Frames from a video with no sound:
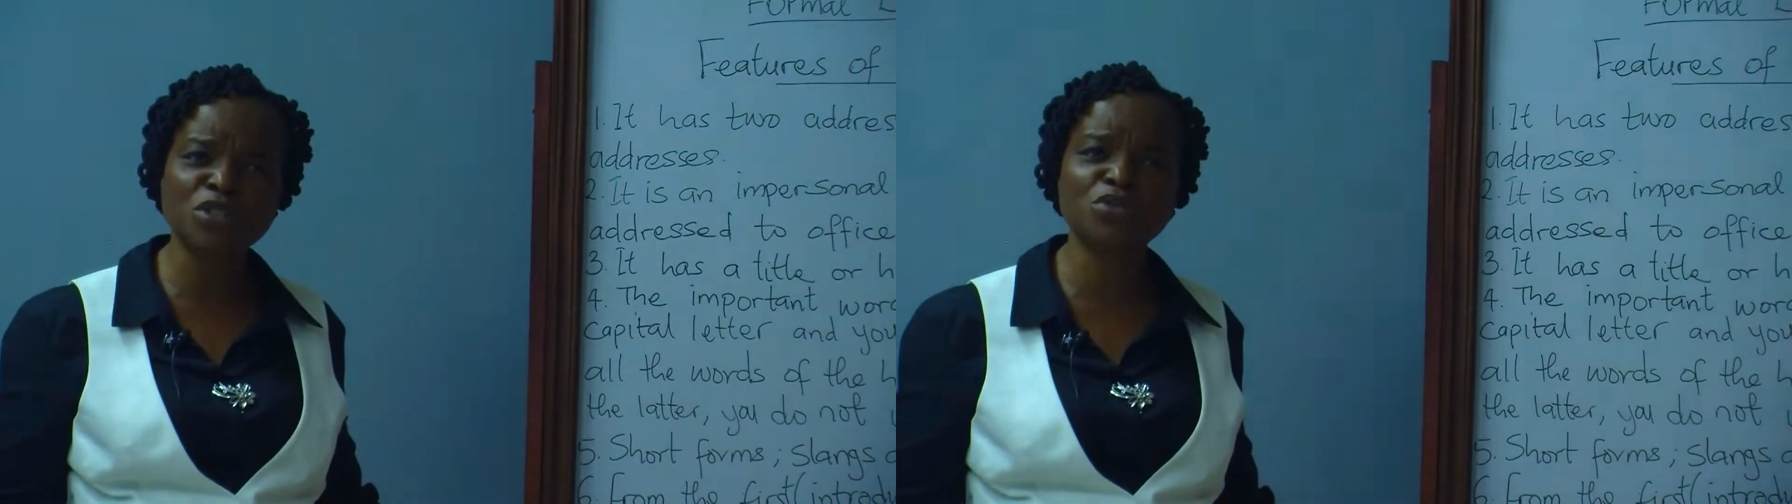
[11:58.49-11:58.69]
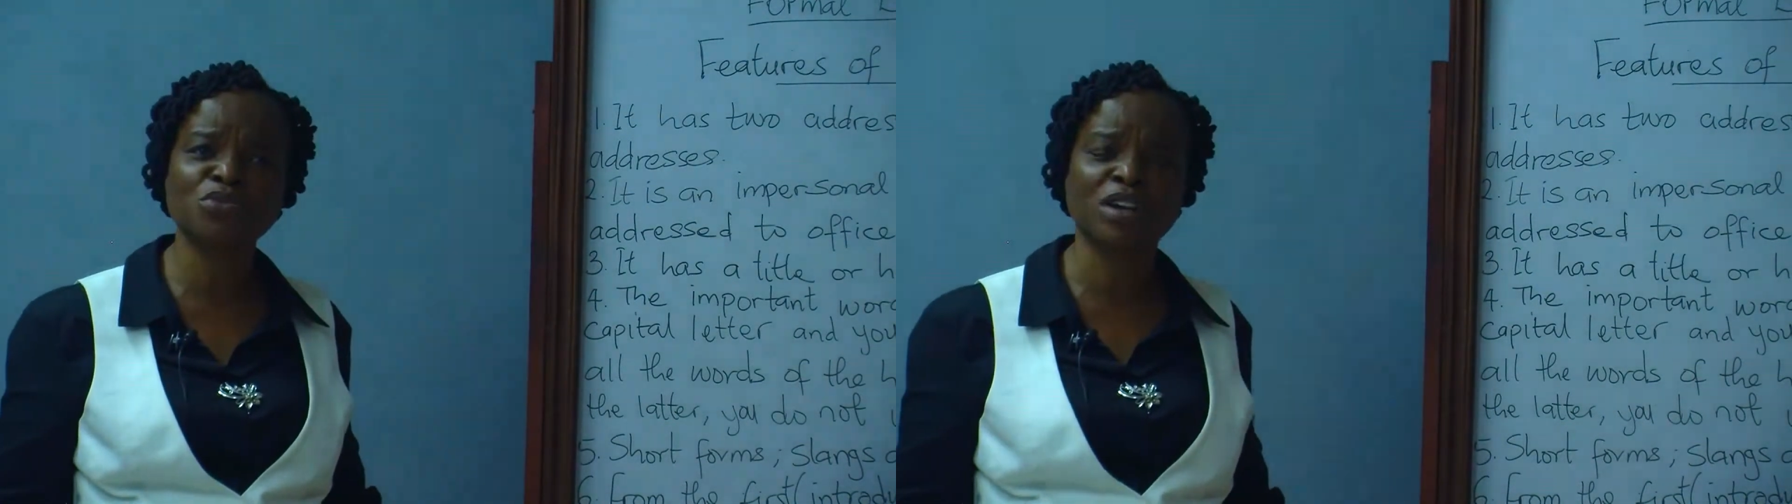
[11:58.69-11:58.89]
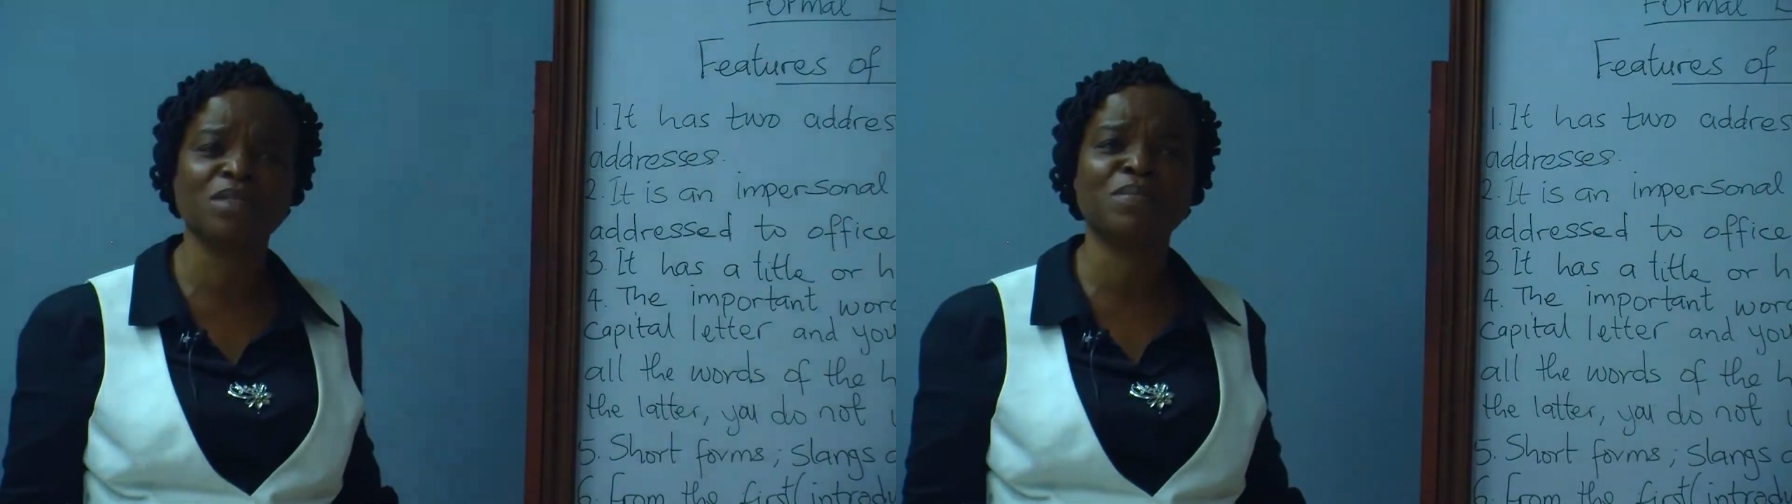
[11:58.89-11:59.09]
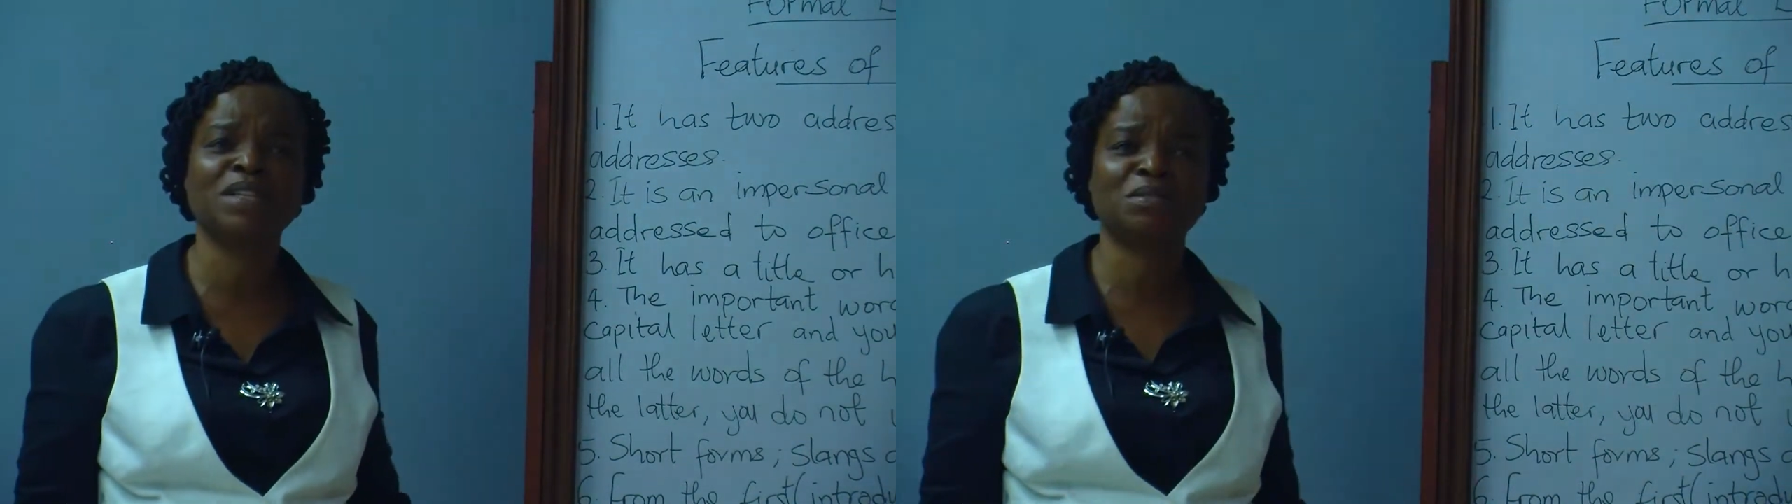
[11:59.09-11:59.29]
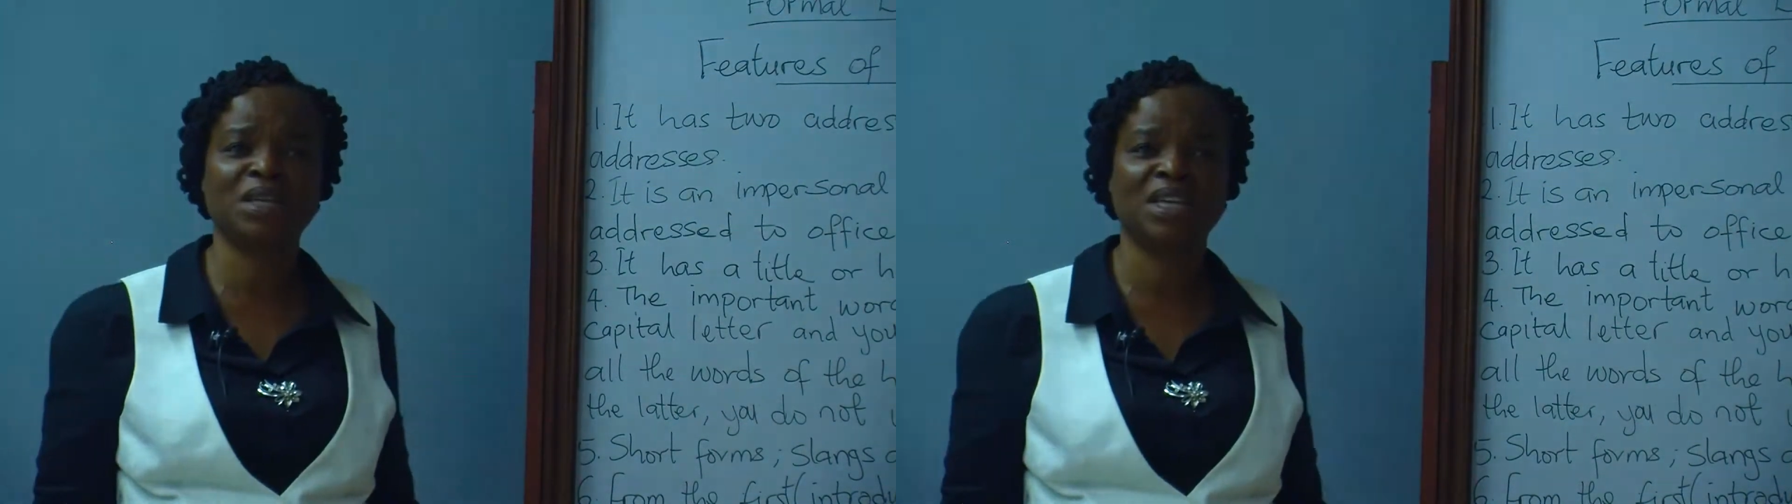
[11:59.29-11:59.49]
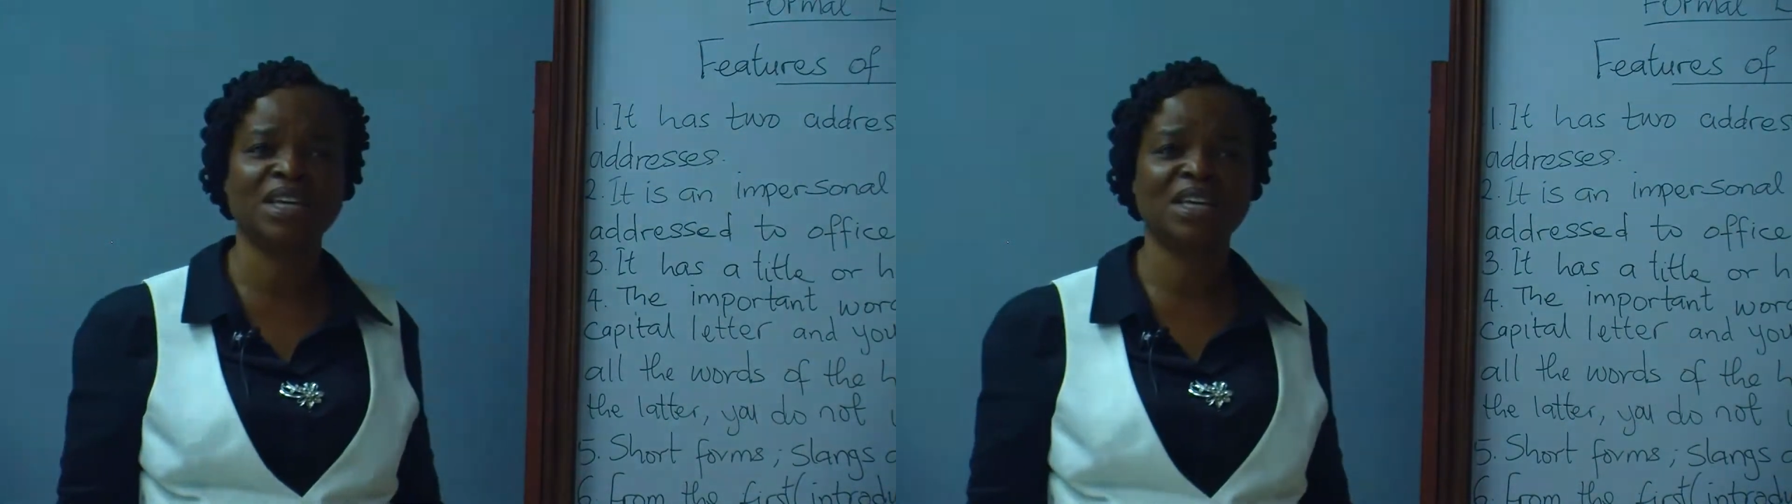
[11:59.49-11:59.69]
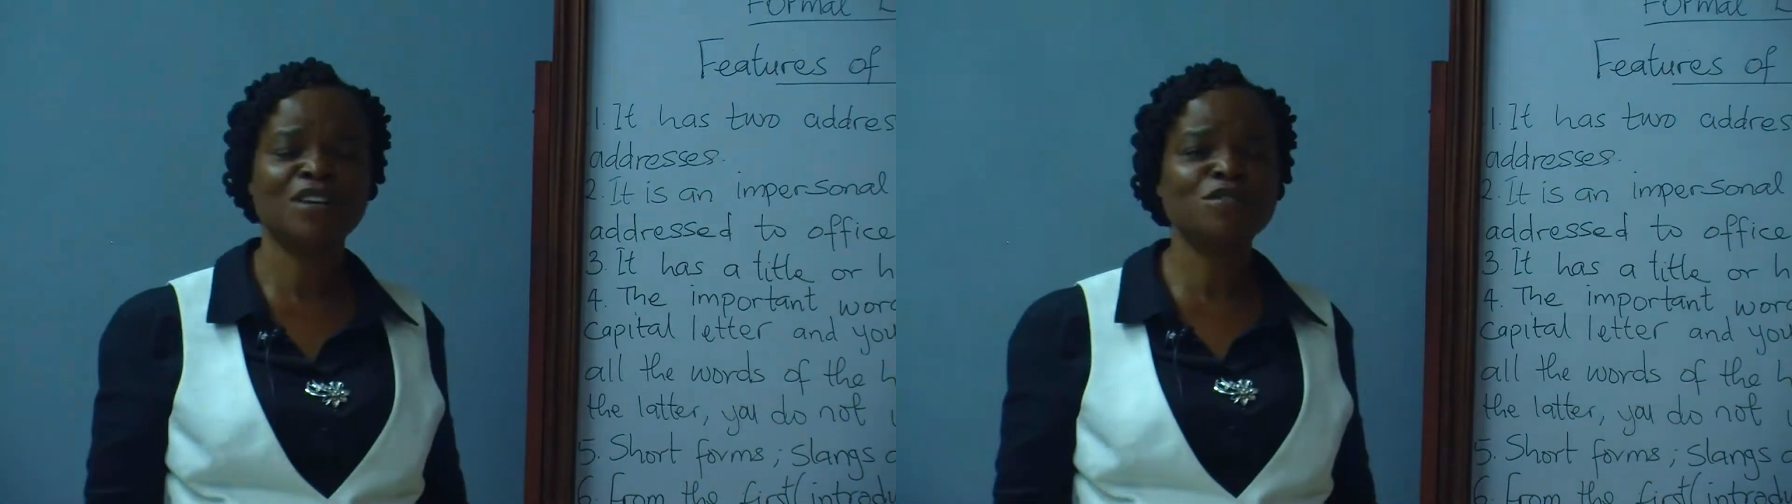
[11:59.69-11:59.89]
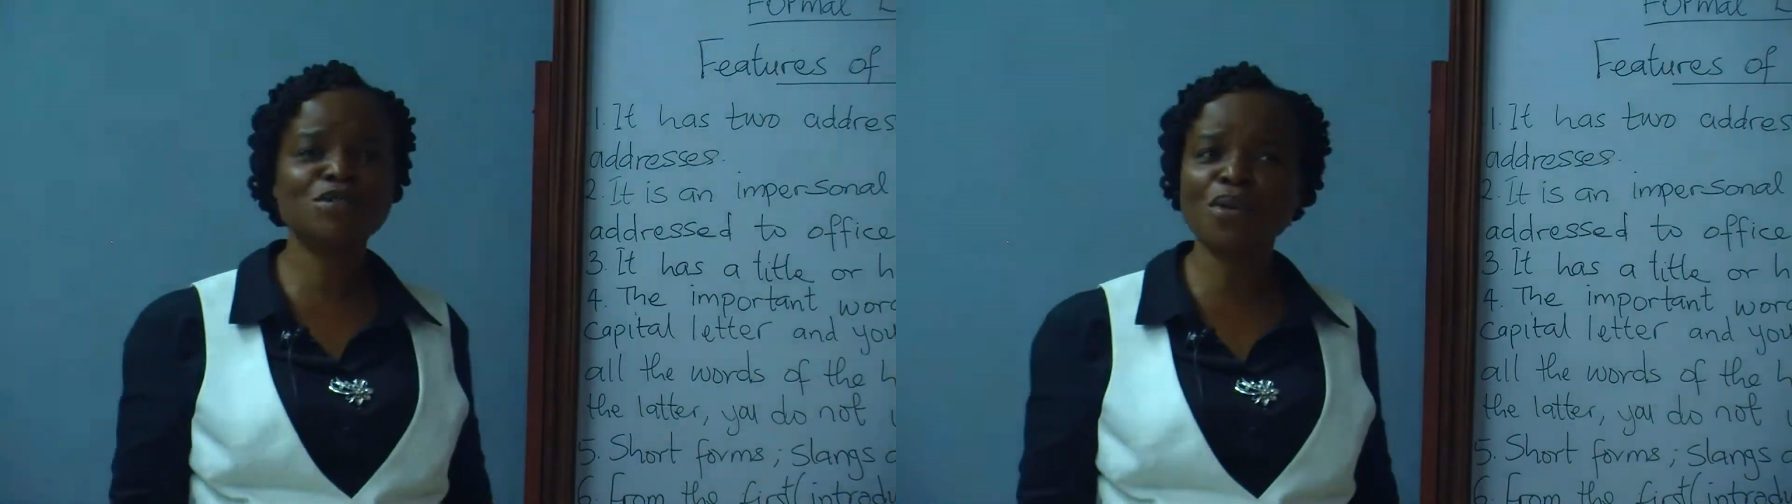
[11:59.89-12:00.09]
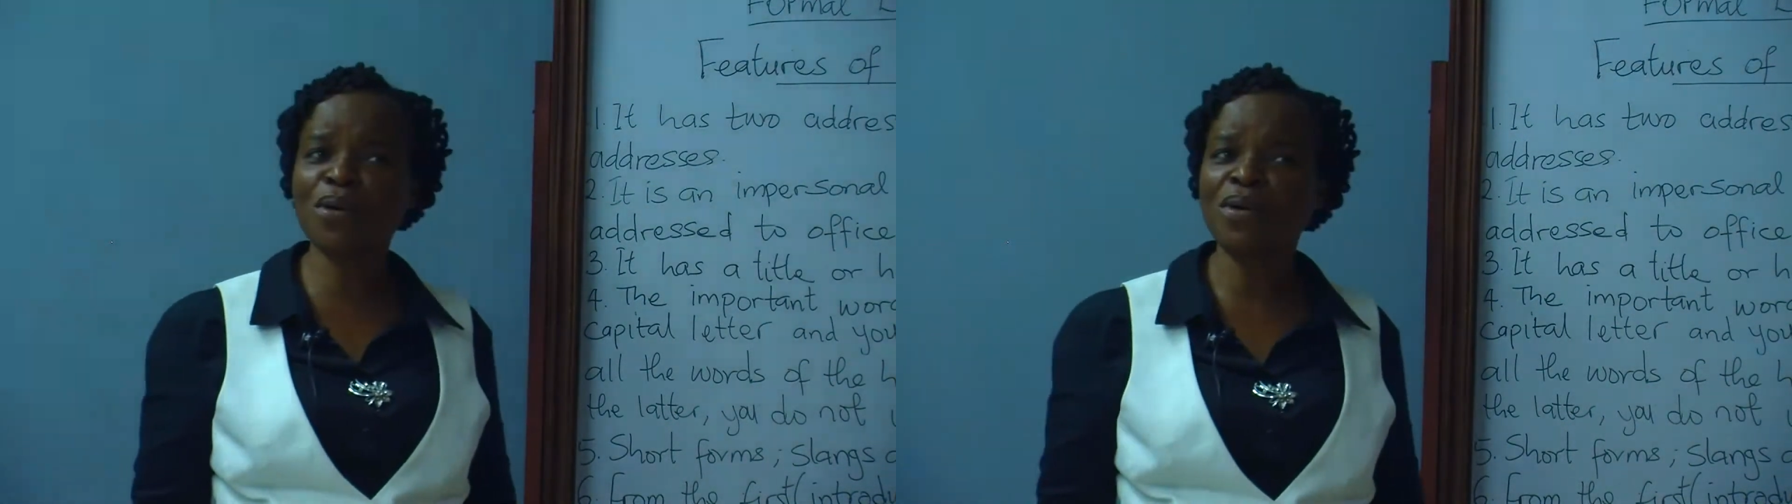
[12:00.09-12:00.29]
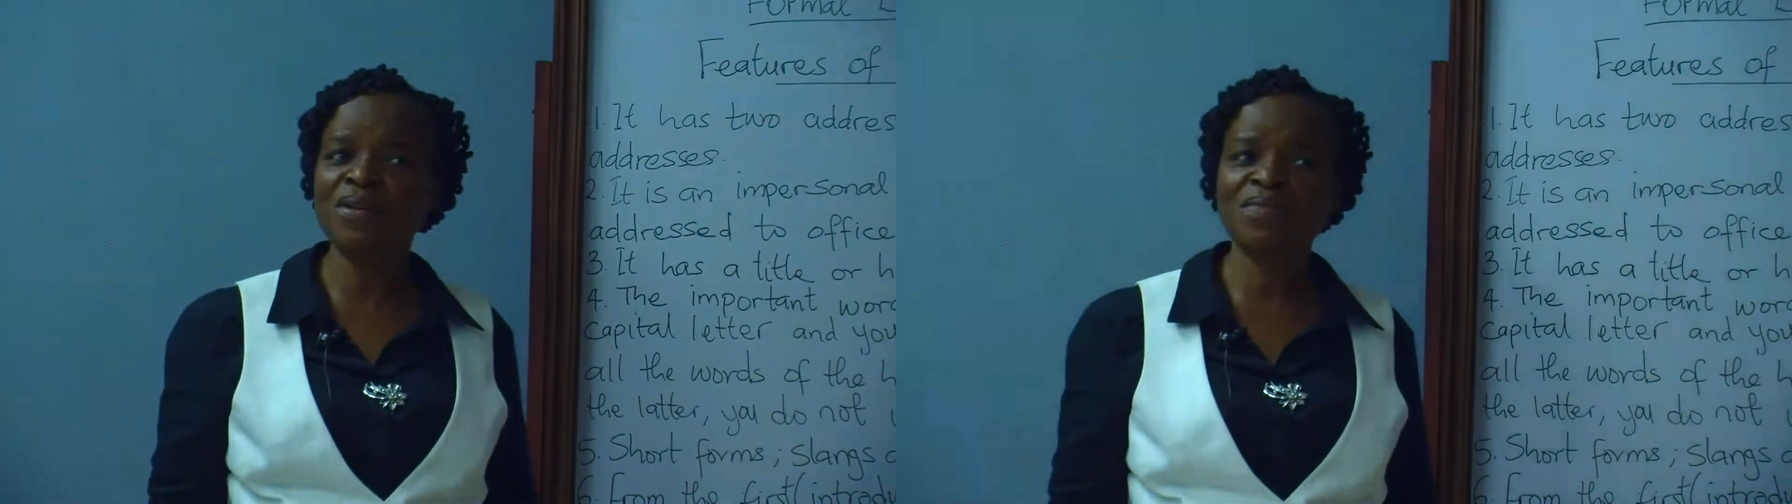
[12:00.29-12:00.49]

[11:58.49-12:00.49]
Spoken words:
to recommend me. So